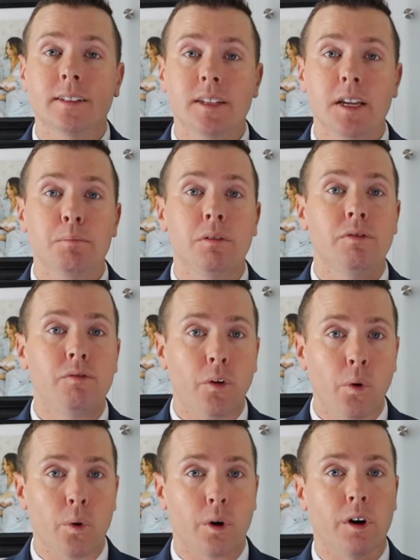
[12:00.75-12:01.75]
said
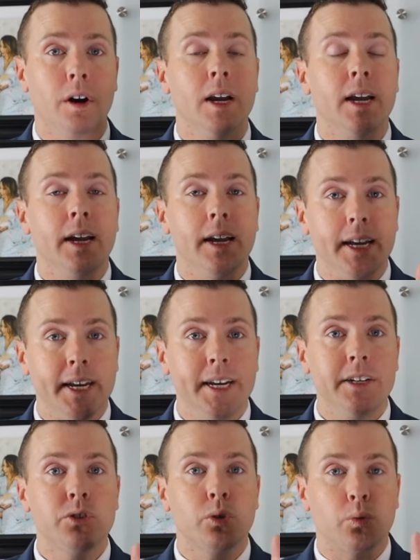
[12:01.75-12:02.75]
before,
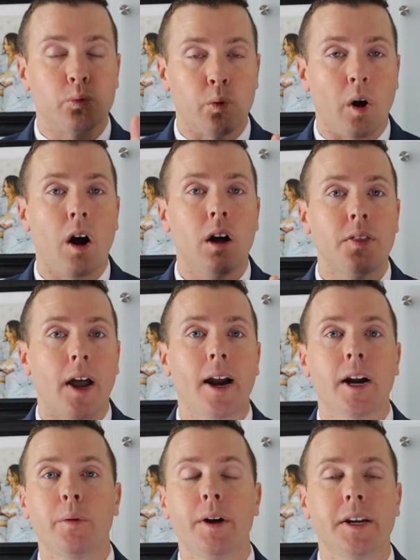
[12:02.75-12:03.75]
each Roth
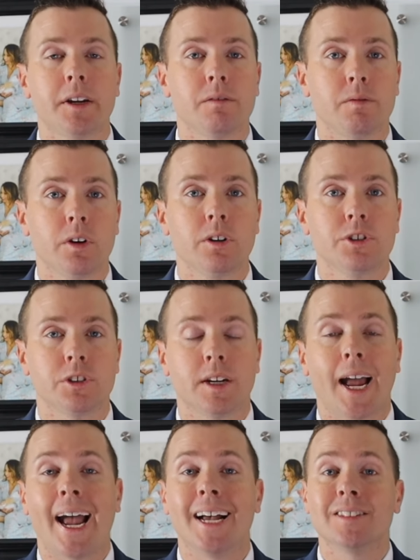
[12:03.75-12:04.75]
IRA conversion
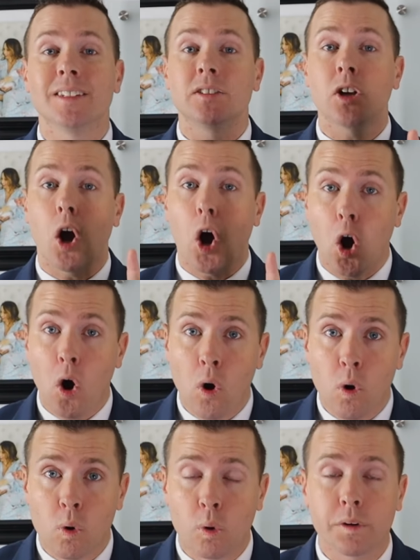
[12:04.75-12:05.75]
has its
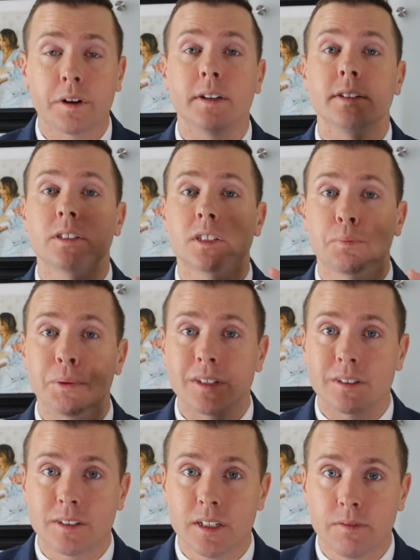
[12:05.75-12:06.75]
own
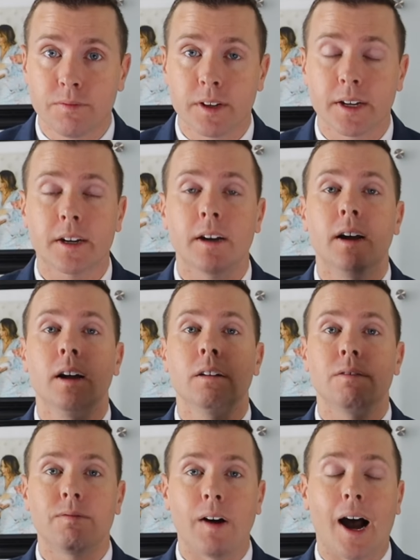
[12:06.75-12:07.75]
specific
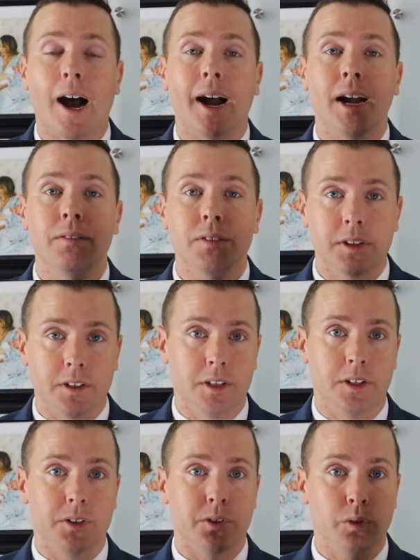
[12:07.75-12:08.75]

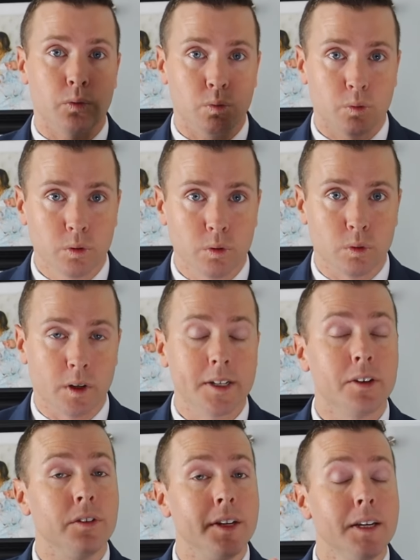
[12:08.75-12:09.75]
five-year rule,
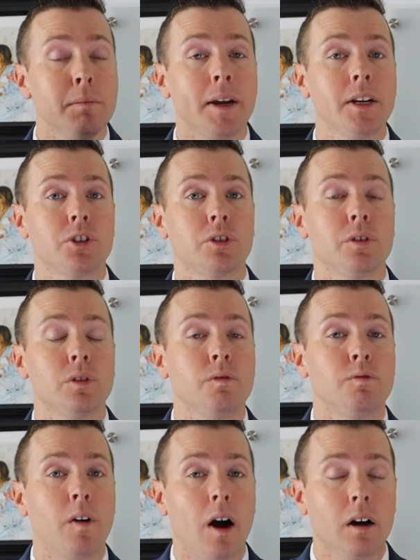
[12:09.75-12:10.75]
and you need to make sure you
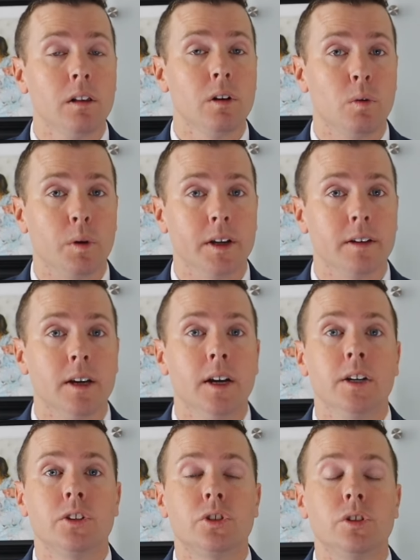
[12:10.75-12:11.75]
follow it
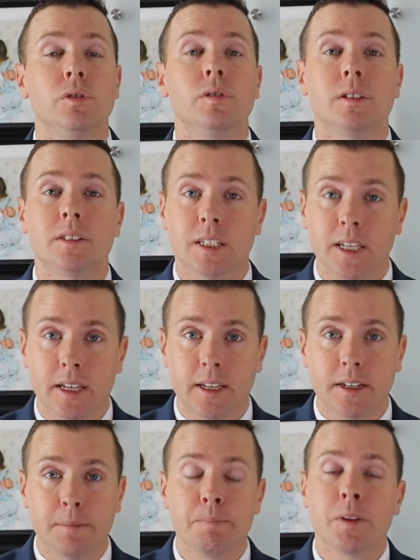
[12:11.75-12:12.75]
to the
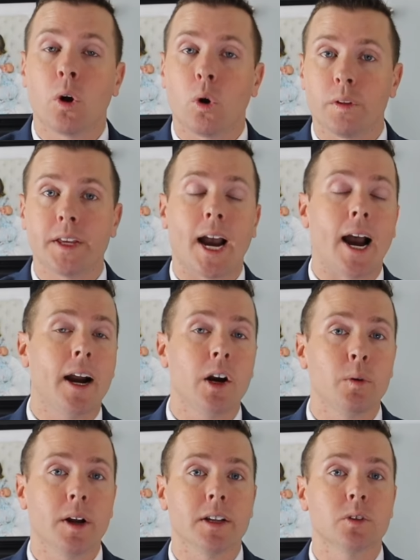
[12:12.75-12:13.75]
T, or the
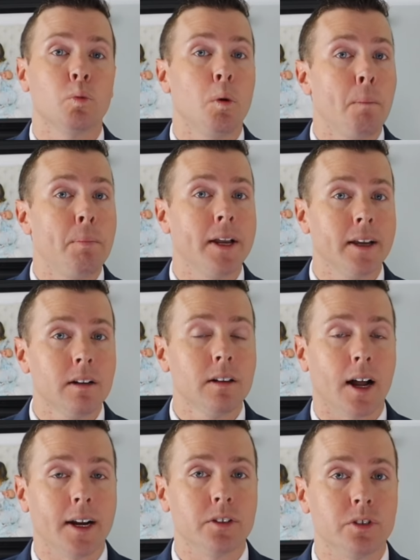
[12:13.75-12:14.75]
IRS will
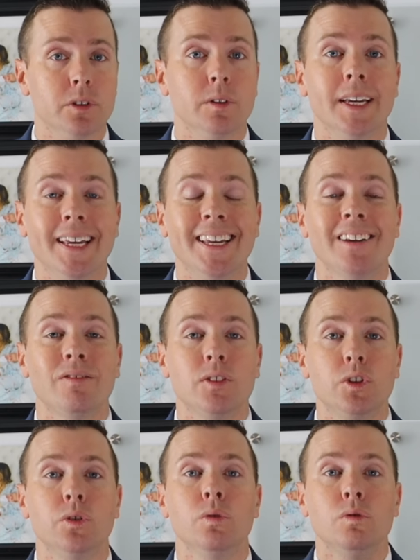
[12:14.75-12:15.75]
penalize you if
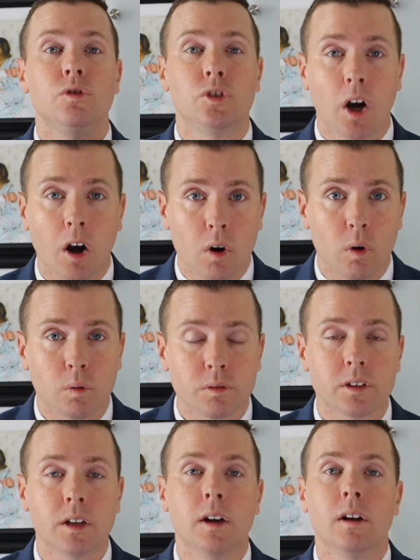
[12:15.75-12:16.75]
you
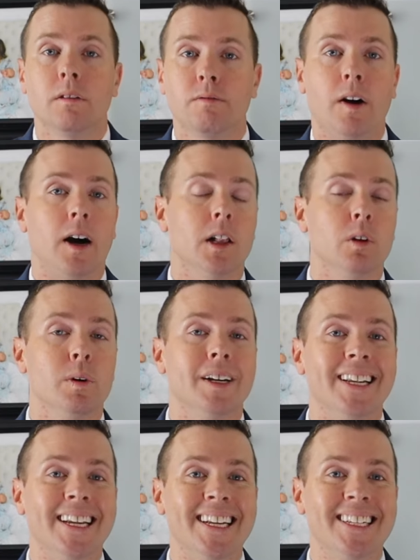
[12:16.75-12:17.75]
don't follow
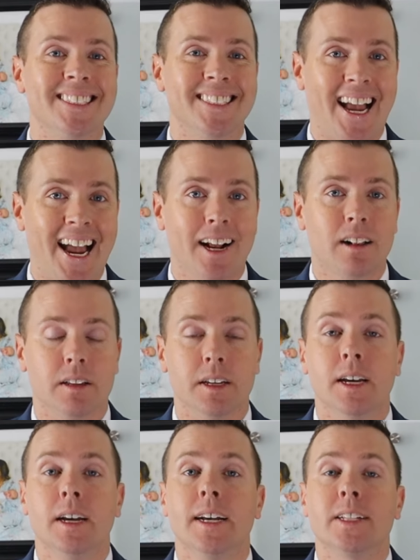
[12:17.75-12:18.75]
it exactly.
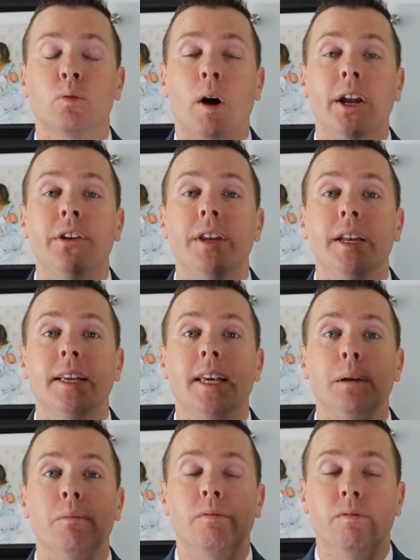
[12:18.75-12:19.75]
It's why you need to
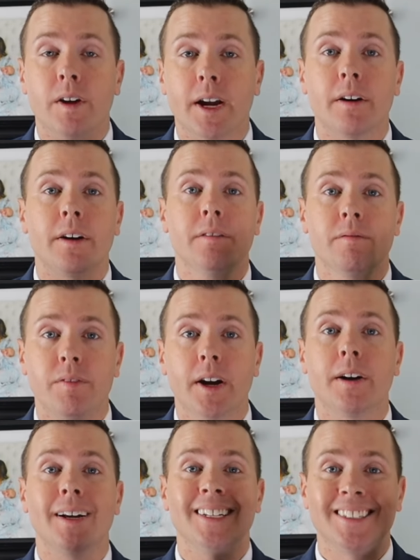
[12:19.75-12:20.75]
keep very,
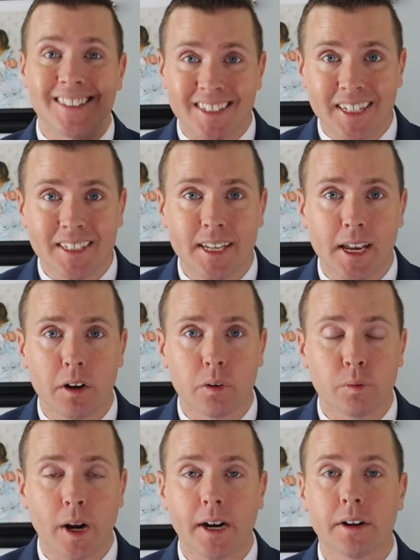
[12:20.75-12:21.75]
very
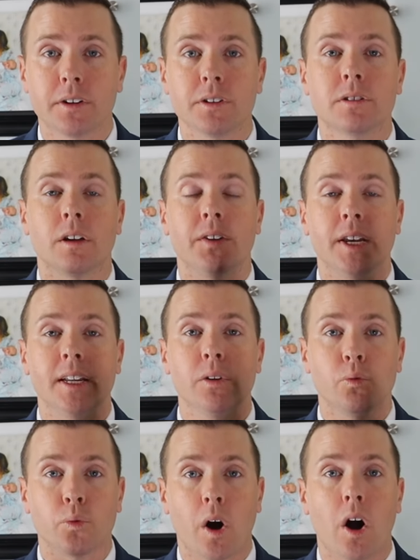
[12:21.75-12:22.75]
detailed records of any
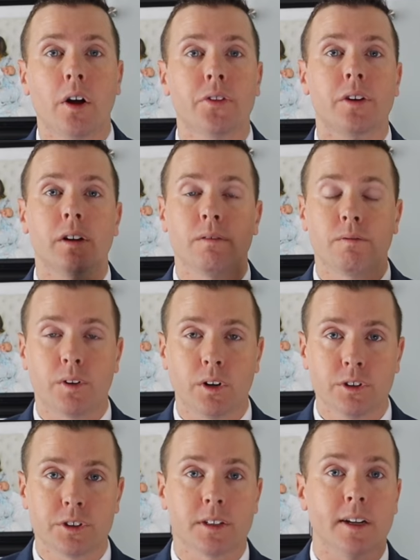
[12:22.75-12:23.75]
Roth
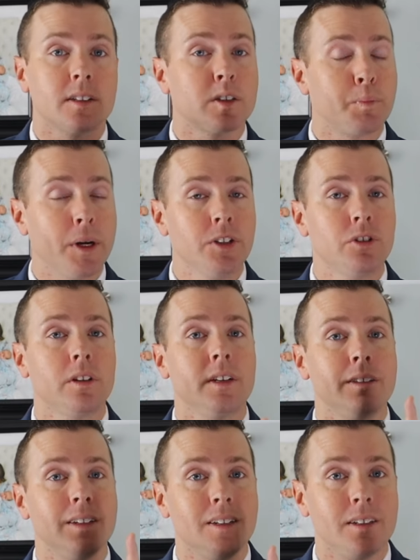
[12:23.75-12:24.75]
conversion,
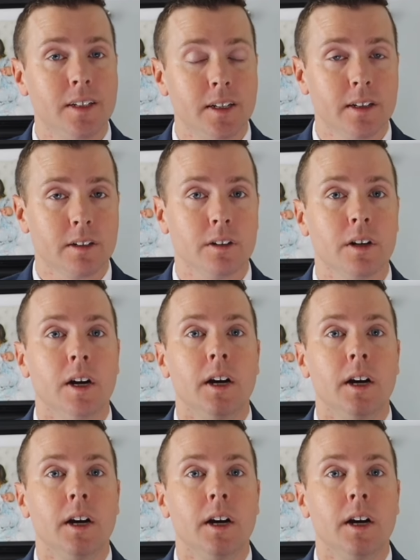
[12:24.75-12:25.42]
especially the year